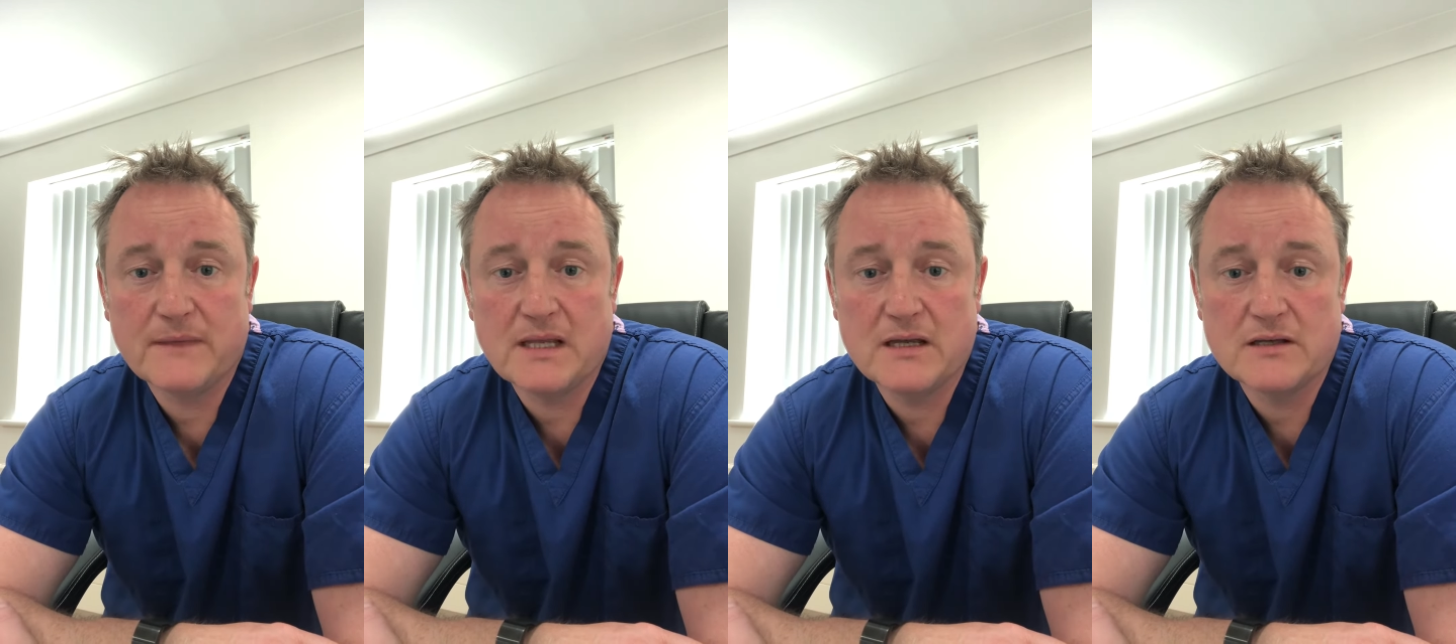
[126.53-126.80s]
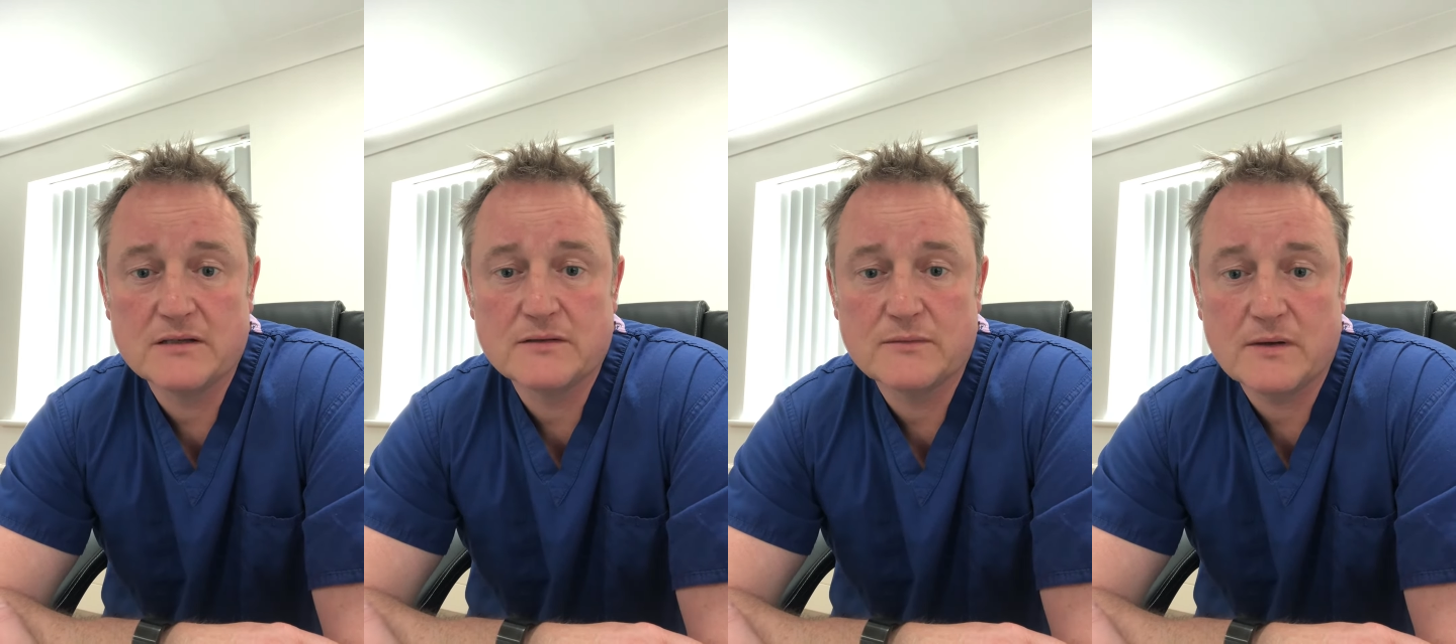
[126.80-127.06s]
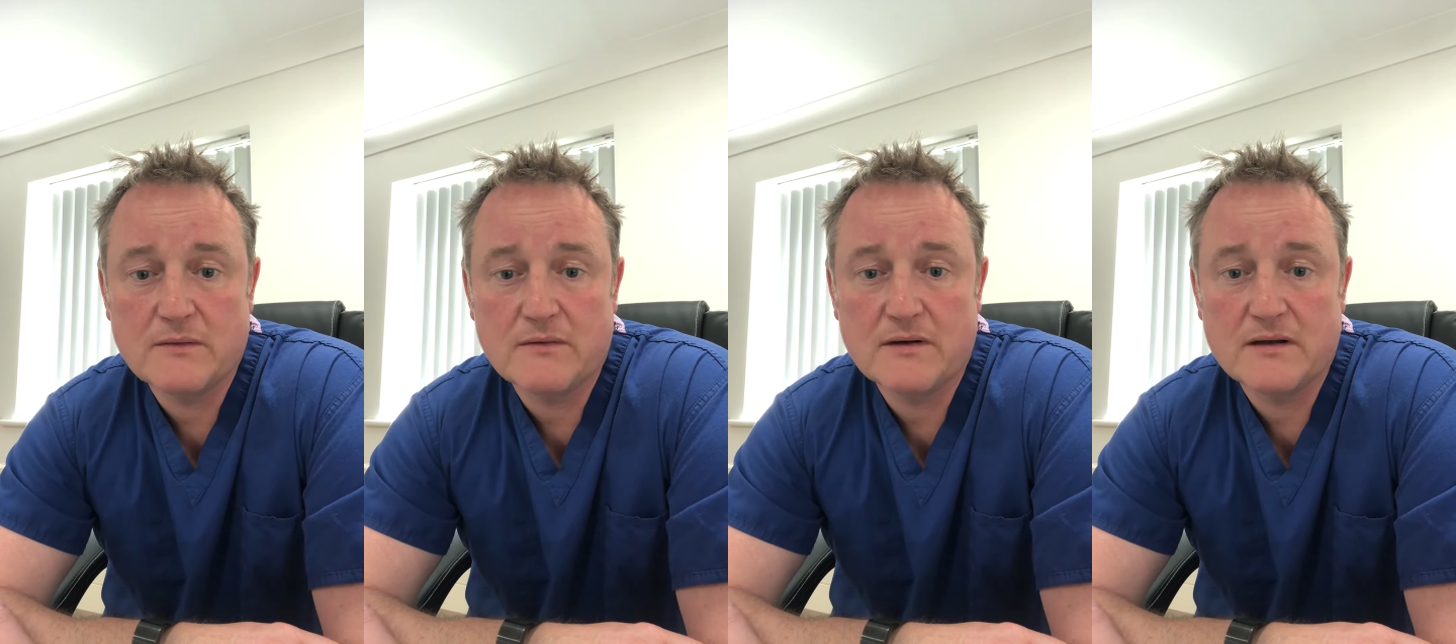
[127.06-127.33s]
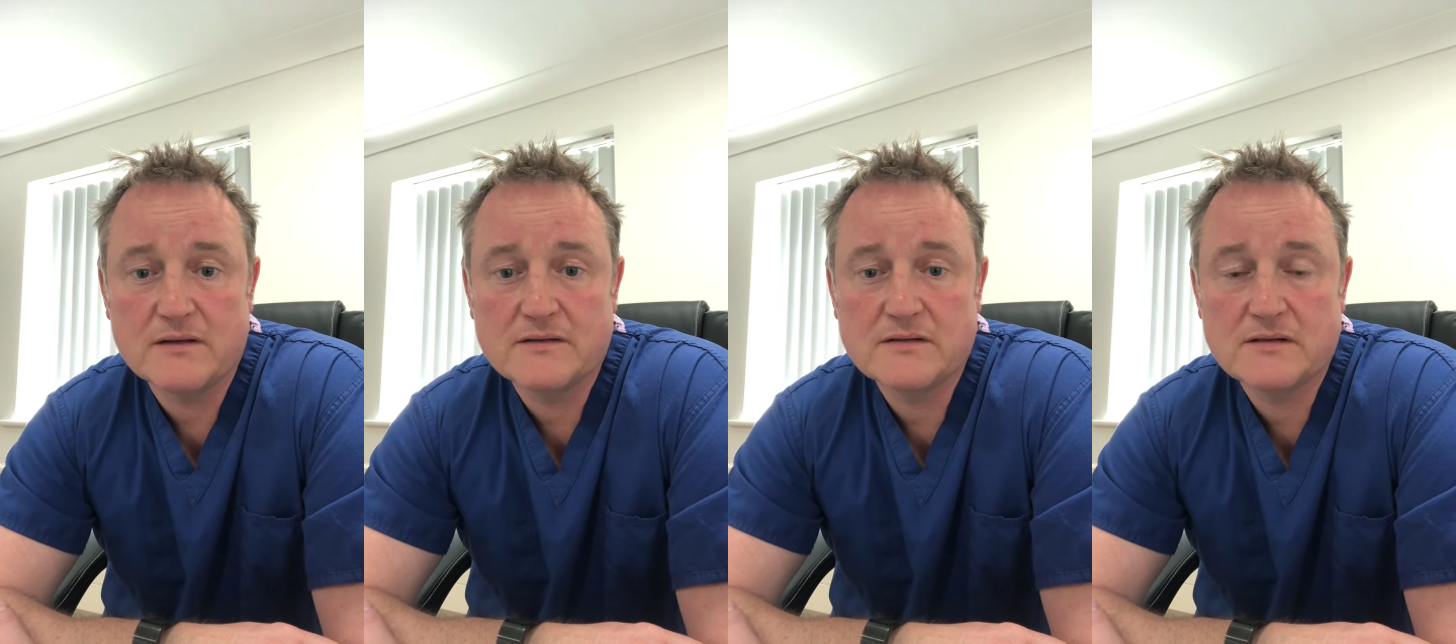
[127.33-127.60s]
girls we were
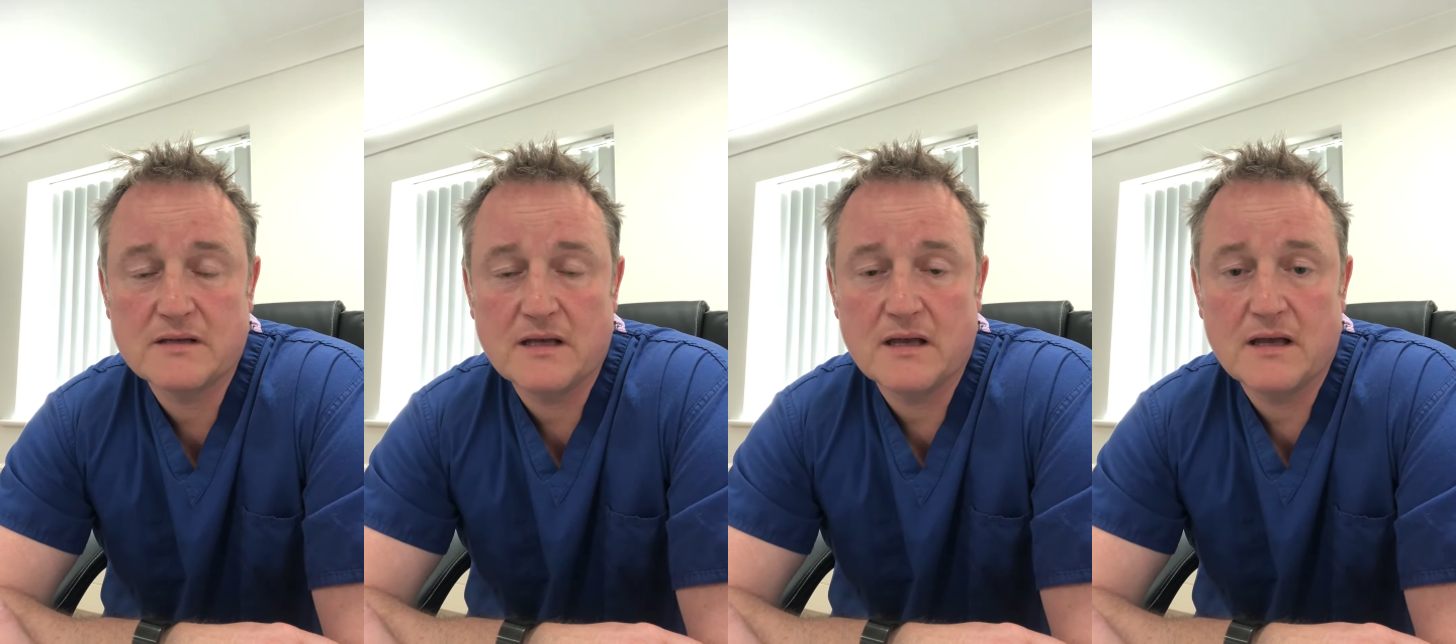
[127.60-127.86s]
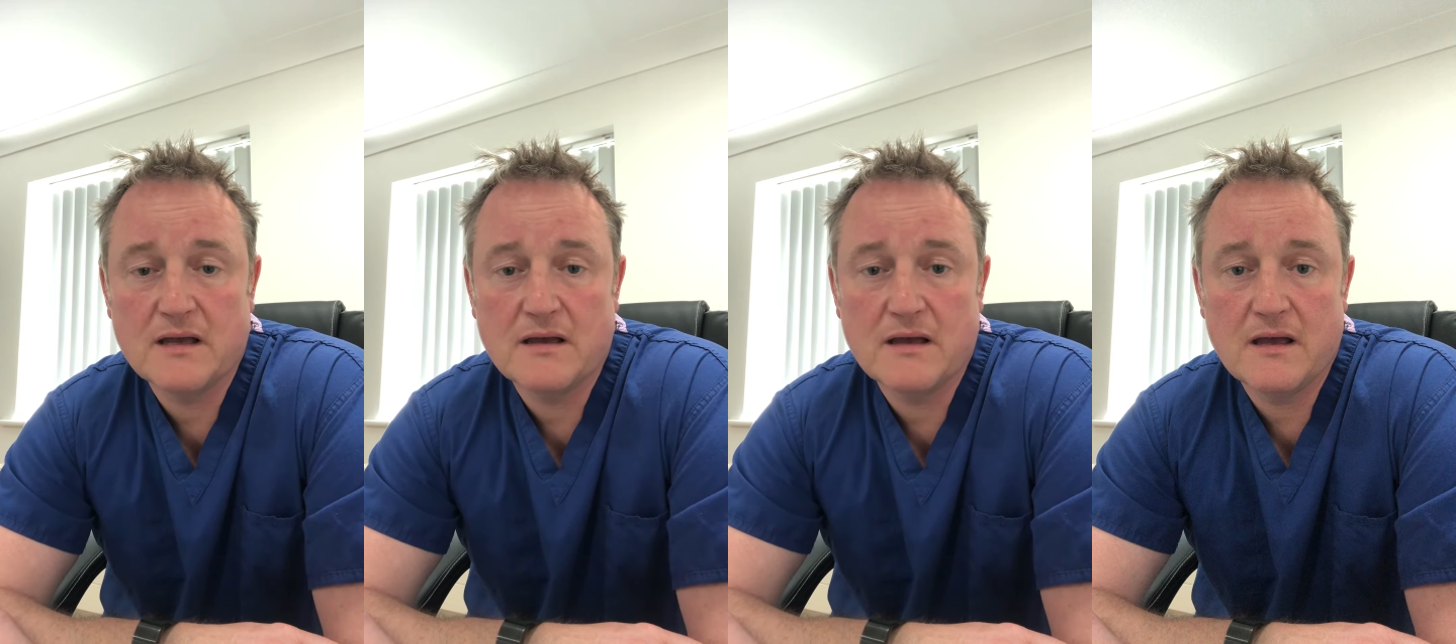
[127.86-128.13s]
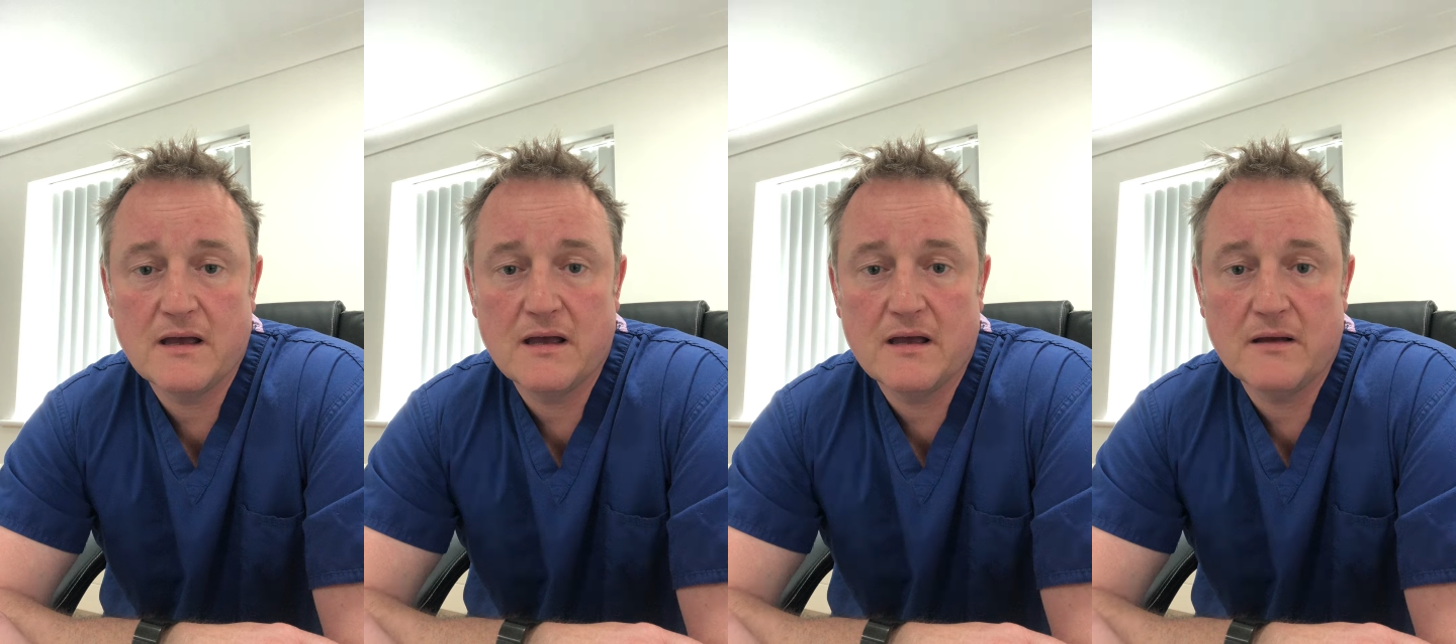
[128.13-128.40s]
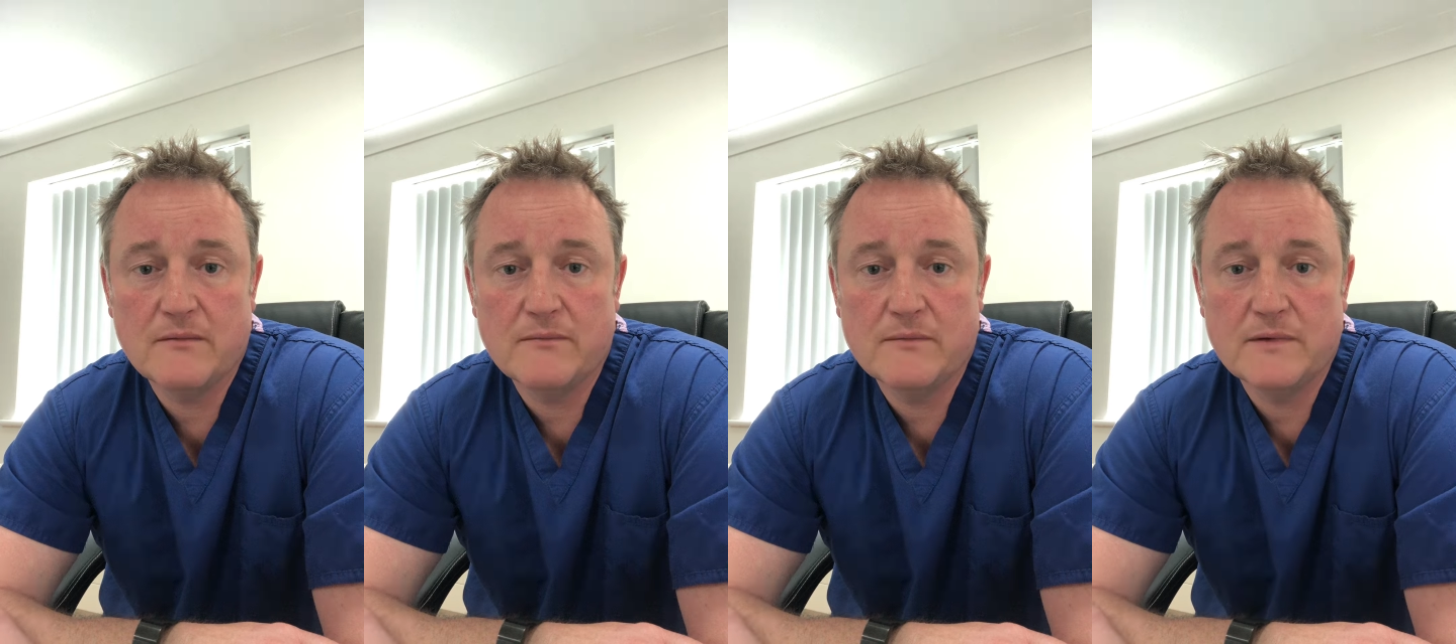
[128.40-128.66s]
at
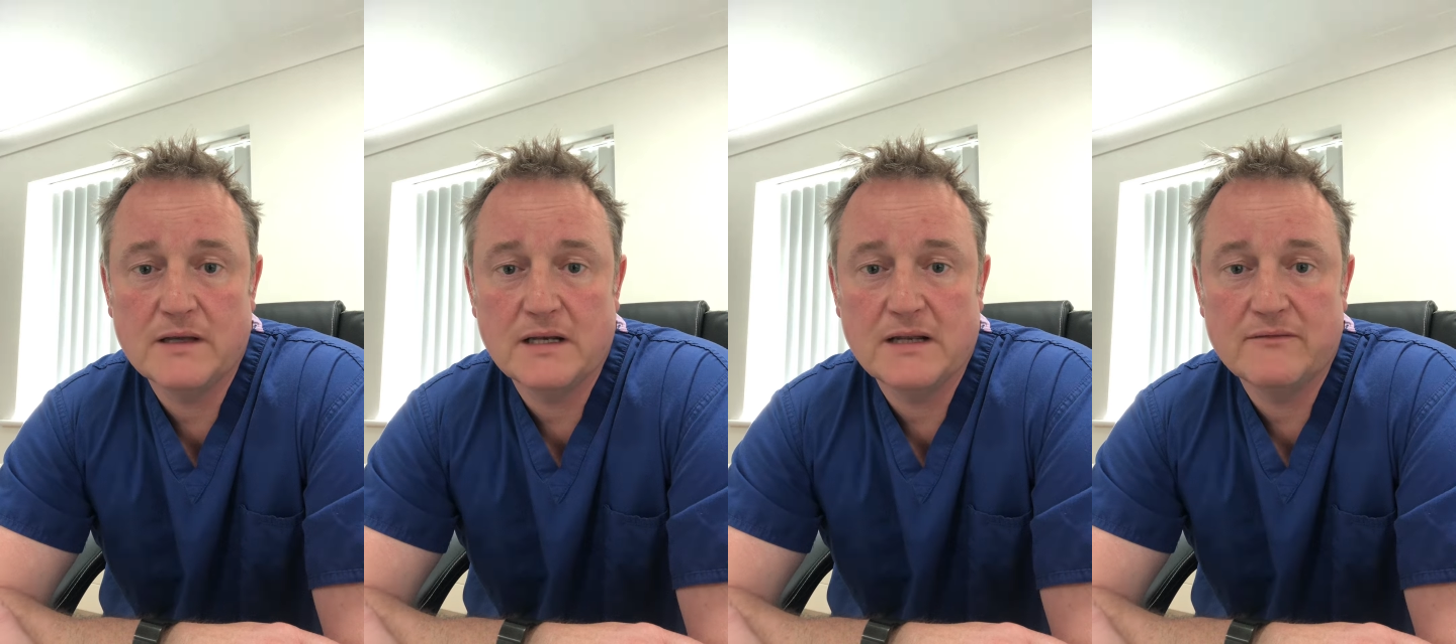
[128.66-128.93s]
that